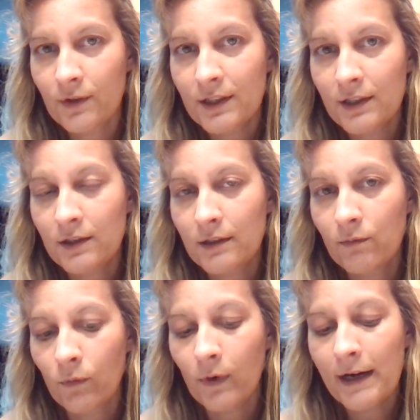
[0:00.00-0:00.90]
This is
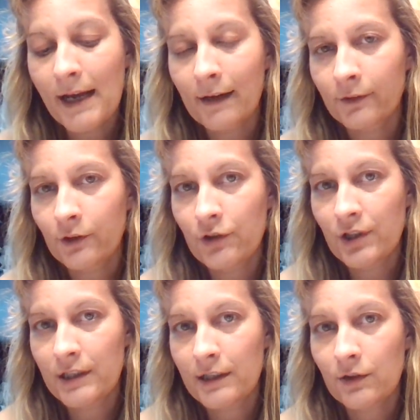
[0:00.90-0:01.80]
right after
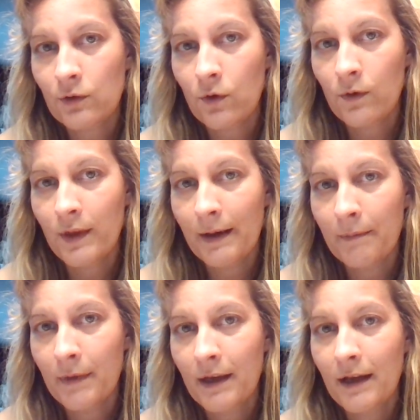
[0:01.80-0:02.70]
Jesus told
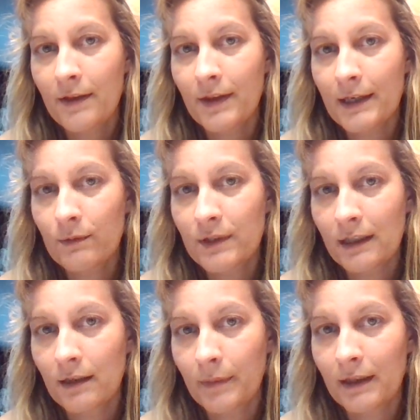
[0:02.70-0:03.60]
them that he was
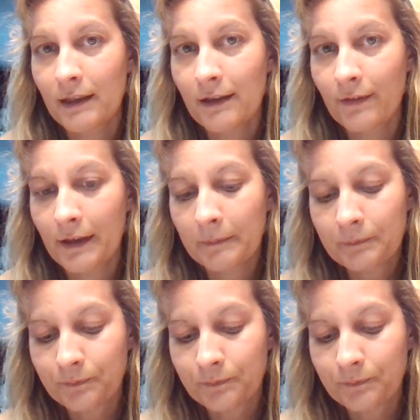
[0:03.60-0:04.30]
going to be leaving.